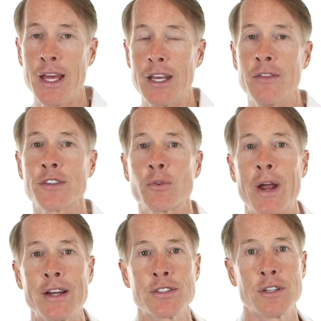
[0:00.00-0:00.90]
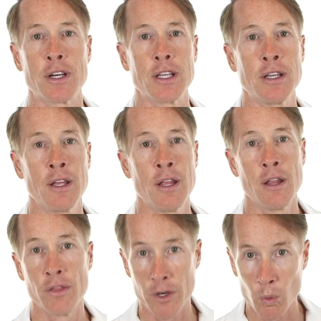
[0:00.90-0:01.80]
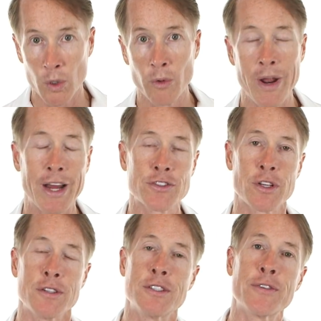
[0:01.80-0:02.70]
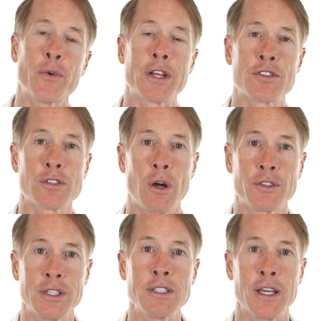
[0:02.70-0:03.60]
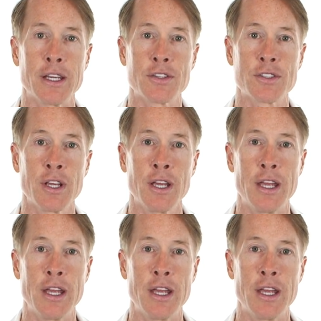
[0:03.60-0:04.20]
And in this rat study, there were rats on differing salt intakes,